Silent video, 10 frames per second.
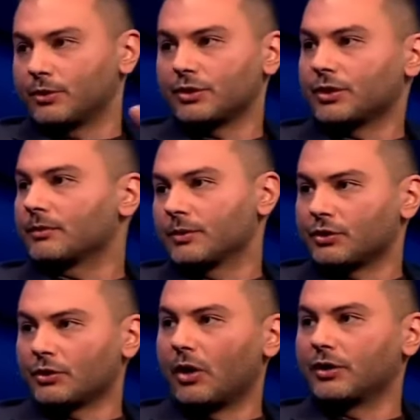
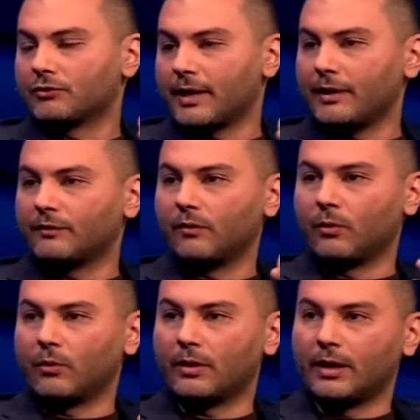which are great
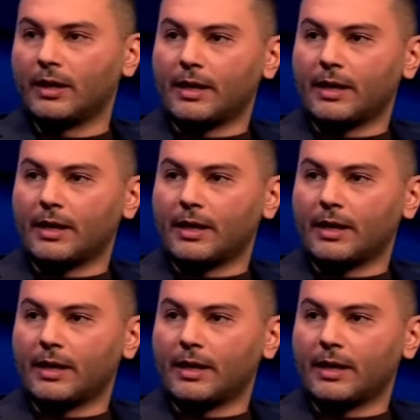for